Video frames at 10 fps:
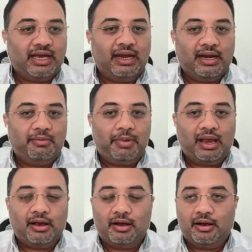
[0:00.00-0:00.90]
in and
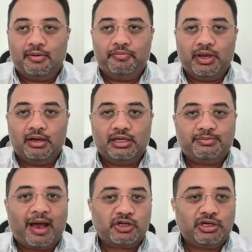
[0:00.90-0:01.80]
make uh, uh,
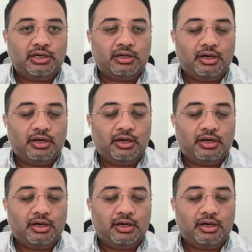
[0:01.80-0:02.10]
dispassionate